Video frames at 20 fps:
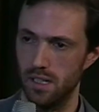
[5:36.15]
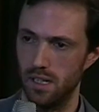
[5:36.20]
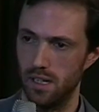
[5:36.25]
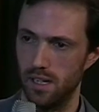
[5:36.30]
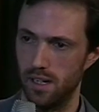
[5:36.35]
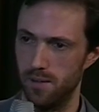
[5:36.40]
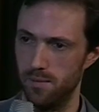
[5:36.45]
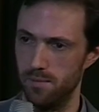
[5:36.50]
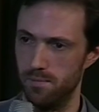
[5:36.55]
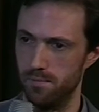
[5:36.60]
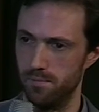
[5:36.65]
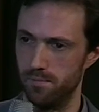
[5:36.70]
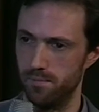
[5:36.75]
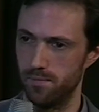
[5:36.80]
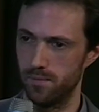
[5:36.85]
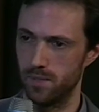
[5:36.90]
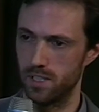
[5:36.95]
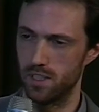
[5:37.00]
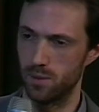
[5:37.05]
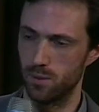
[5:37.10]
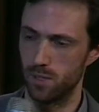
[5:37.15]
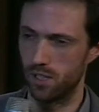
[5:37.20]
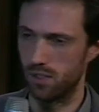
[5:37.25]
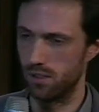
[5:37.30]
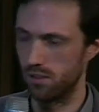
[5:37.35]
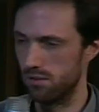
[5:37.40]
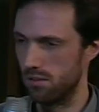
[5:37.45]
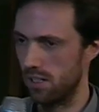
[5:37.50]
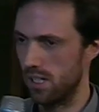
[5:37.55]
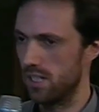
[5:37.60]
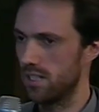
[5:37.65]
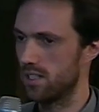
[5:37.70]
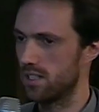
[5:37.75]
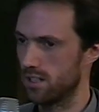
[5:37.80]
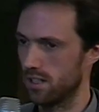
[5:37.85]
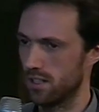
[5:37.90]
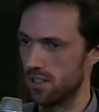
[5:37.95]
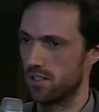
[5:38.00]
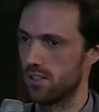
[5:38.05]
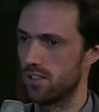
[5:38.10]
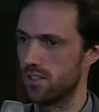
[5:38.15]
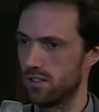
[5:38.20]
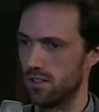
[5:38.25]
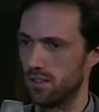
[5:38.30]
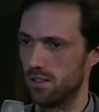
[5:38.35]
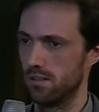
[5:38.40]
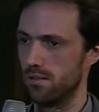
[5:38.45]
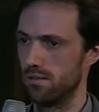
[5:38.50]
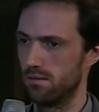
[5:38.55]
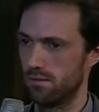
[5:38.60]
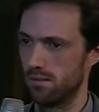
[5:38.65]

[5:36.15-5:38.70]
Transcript: Because the work already starts to